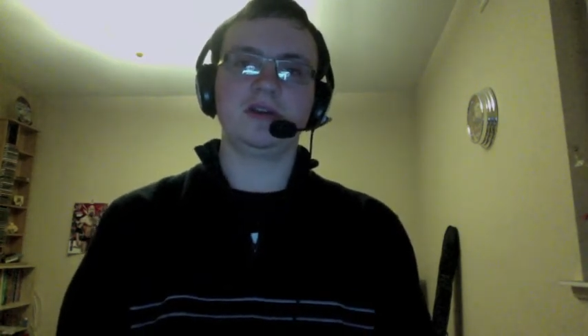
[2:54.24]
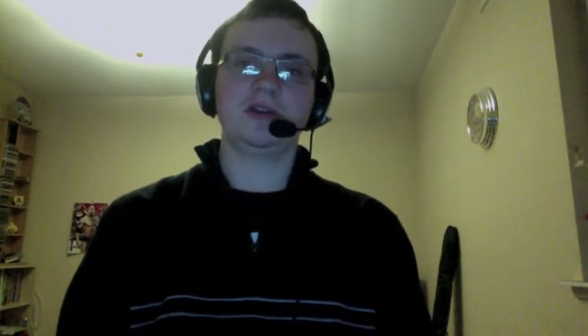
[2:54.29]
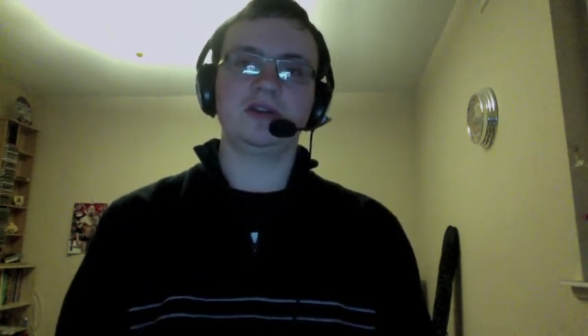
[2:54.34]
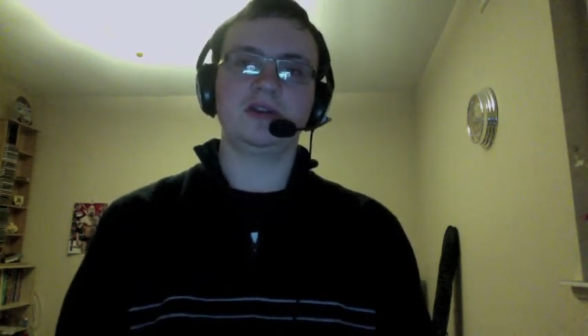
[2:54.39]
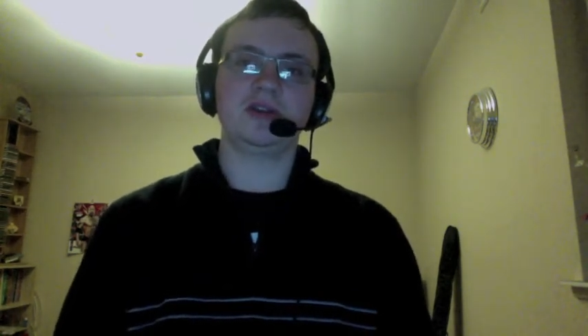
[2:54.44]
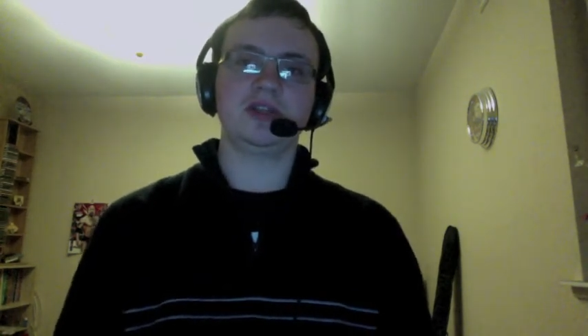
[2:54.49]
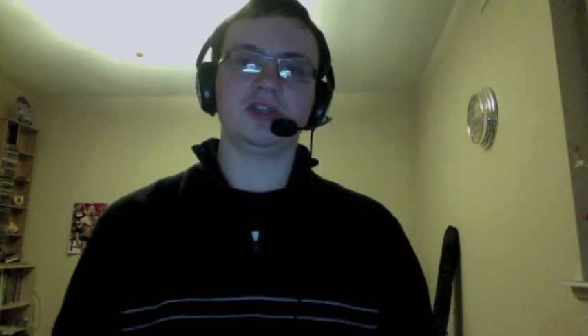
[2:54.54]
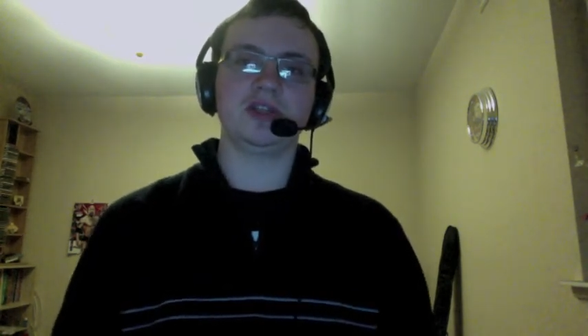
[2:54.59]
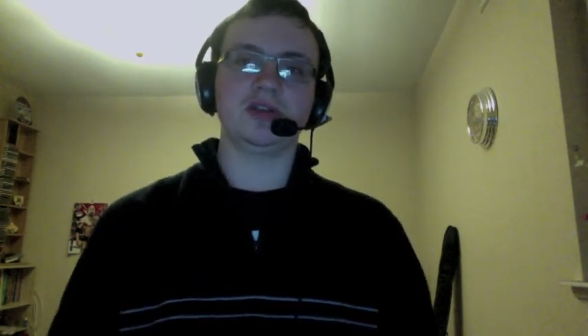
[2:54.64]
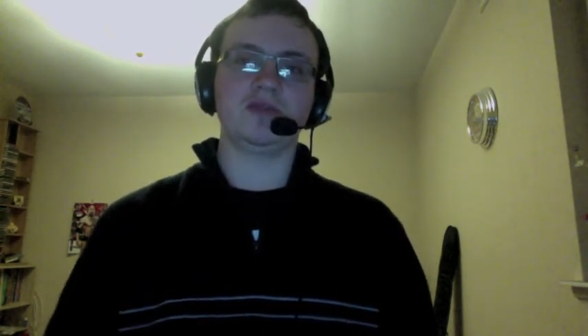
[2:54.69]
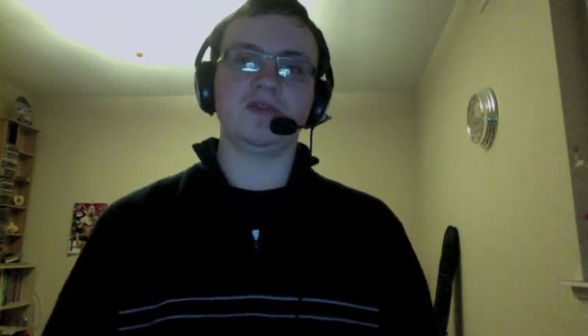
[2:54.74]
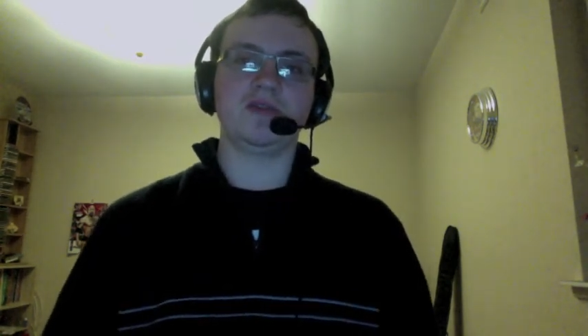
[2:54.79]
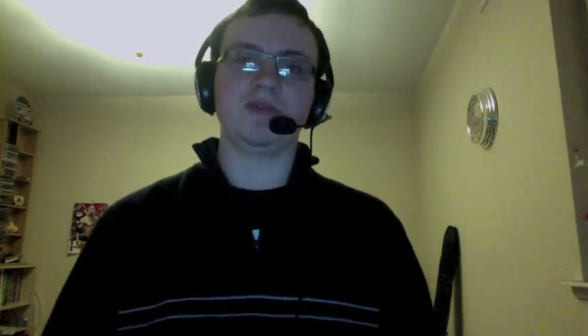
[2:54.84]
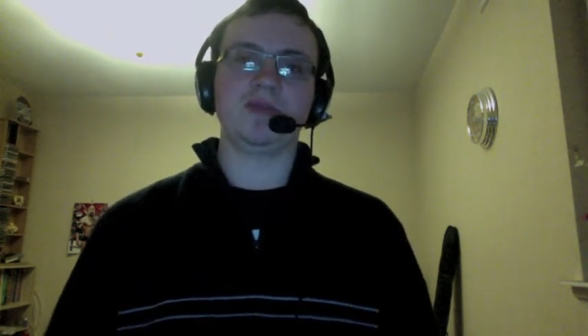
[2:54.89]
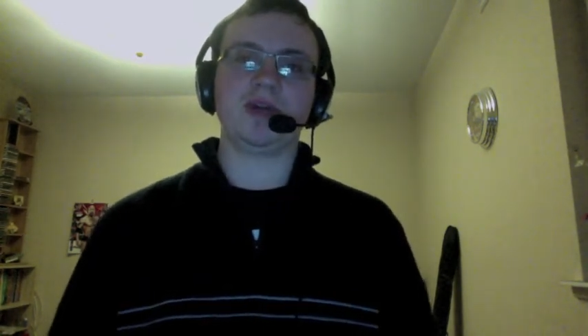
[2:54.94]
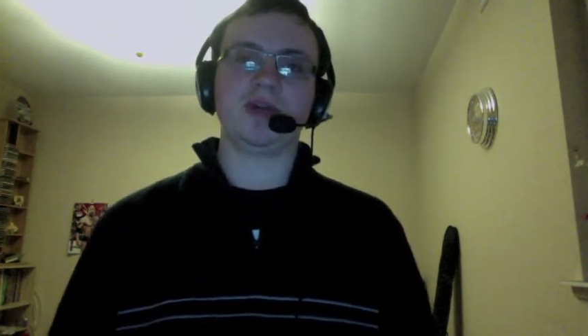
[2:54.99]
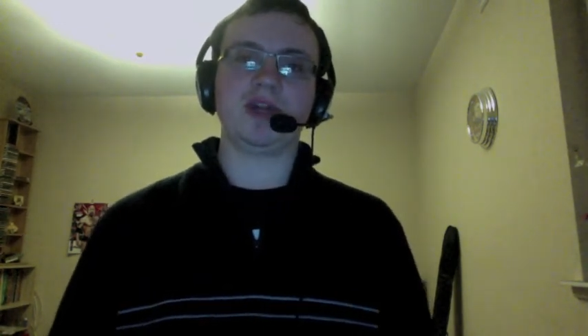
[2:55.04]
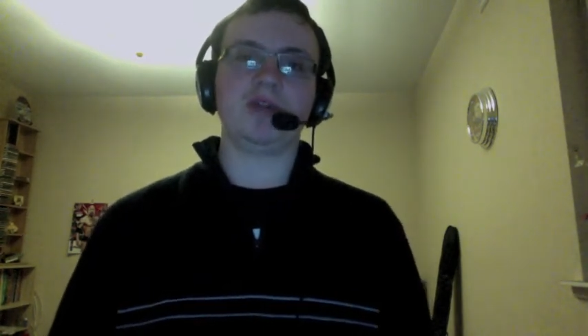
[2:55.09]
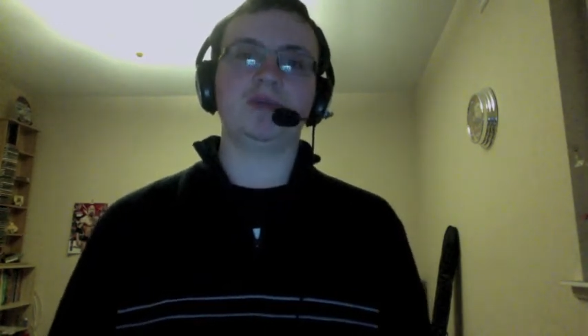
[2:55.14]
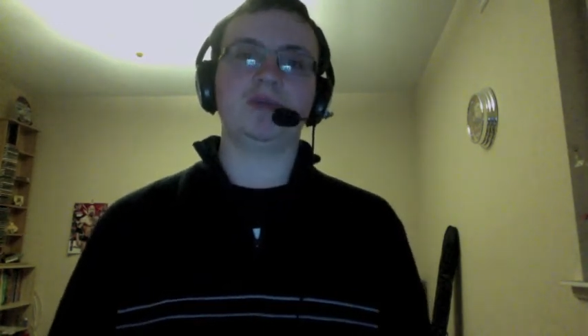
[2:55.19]
So the ring
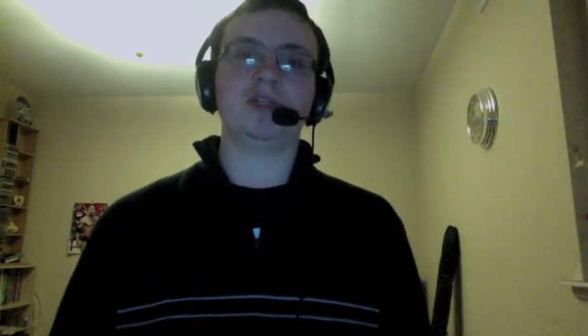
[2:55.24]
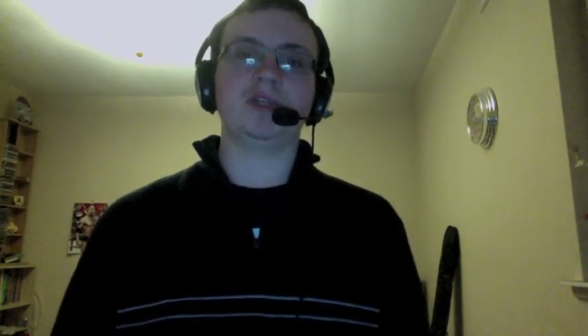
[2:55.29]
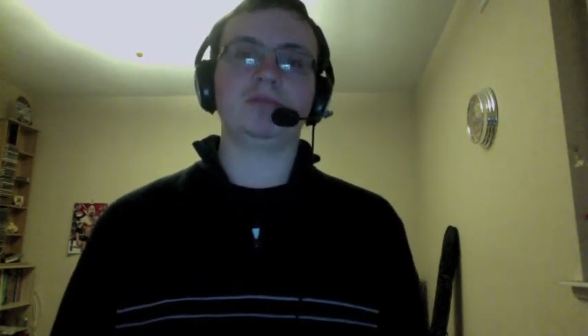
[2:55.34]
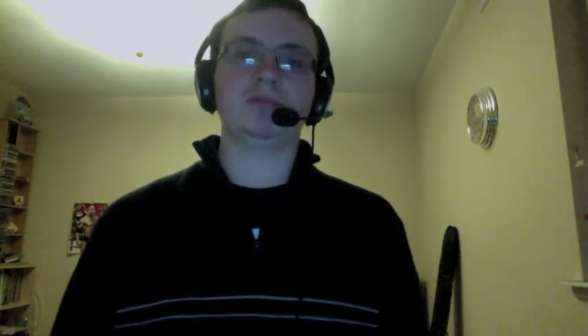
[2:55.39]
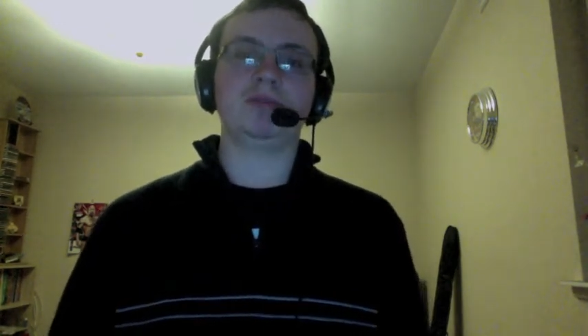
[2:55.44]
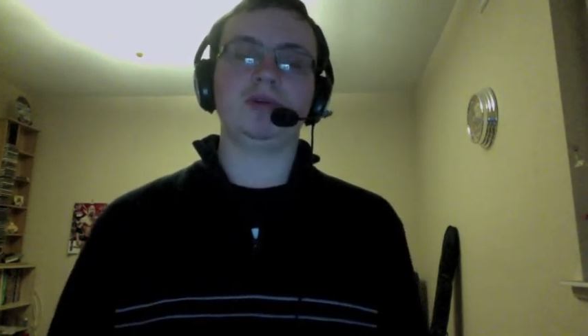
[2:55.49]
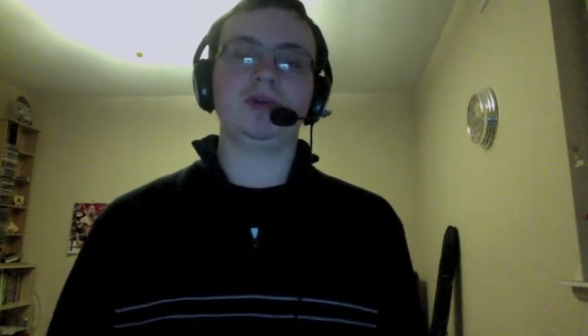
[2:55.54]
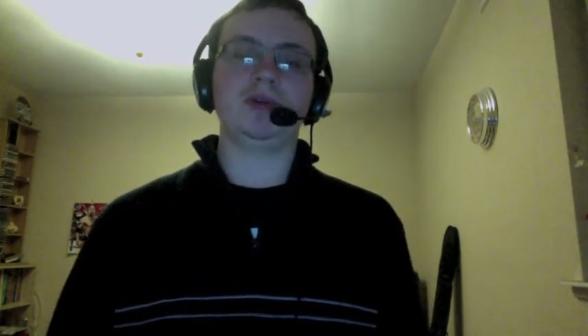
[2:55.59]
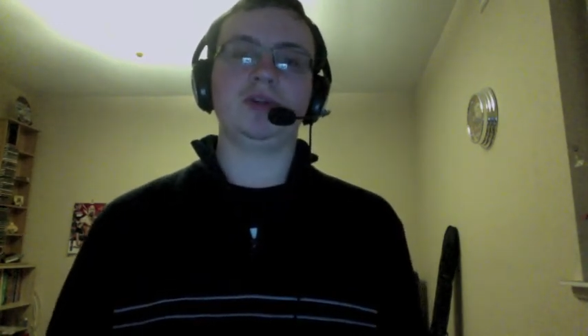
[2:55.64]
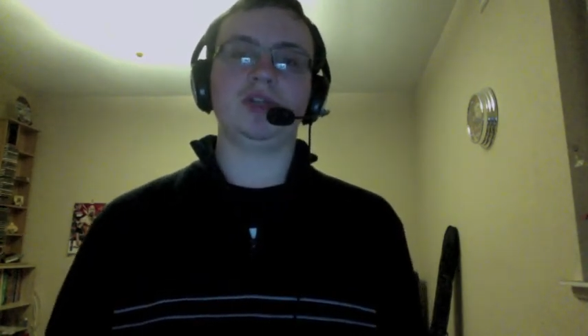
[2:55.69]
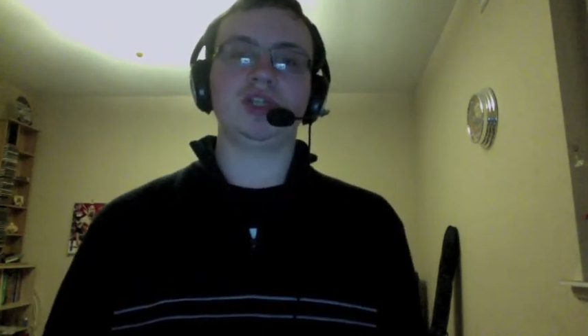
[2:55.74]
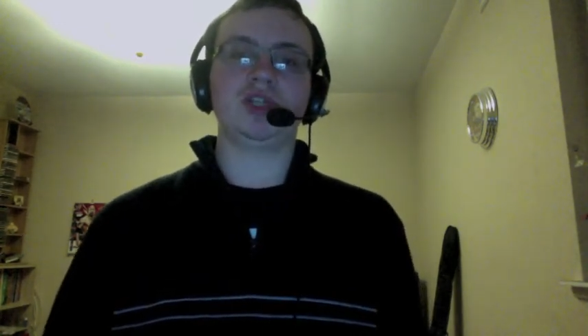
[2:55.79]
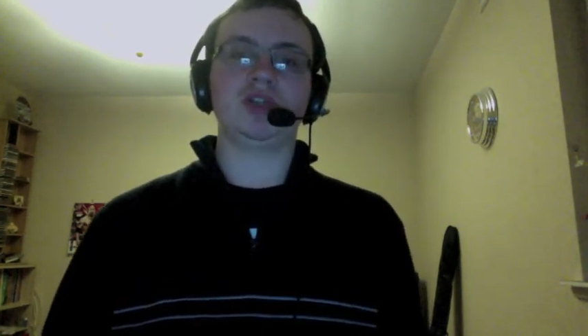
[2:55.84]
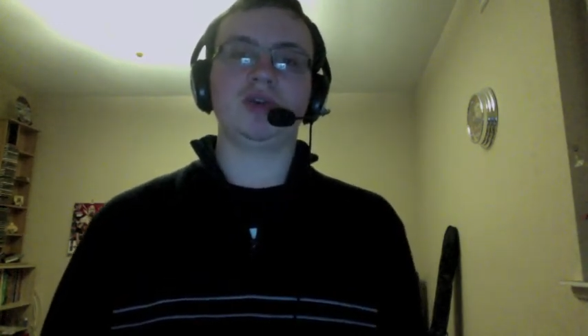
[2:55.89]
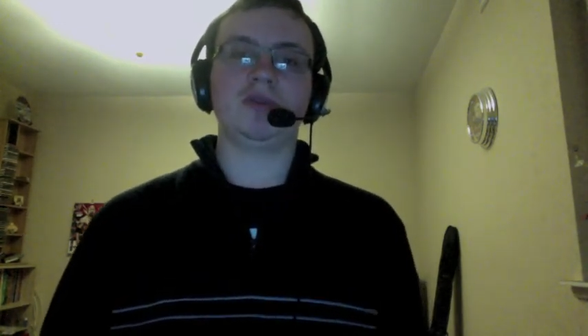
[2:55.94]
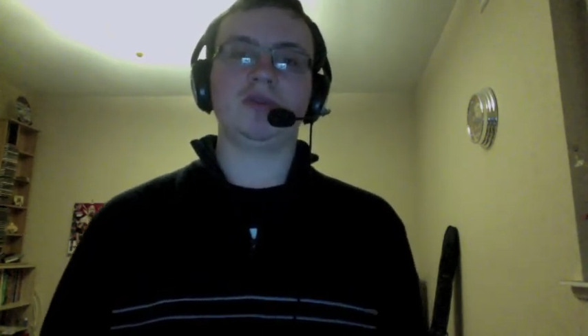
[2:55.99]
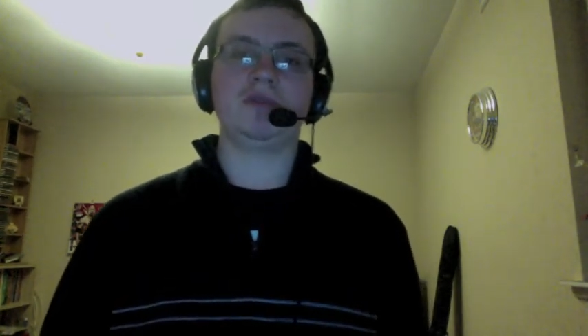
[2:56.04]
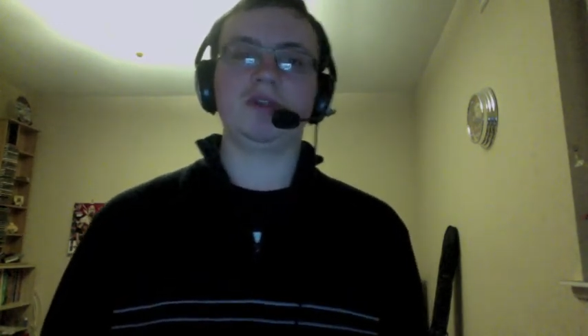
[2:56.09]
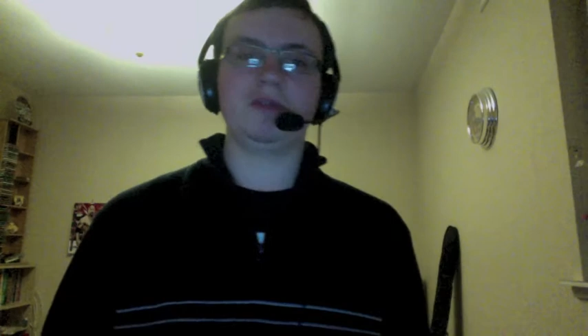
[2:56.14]
barrier was completely destroyed by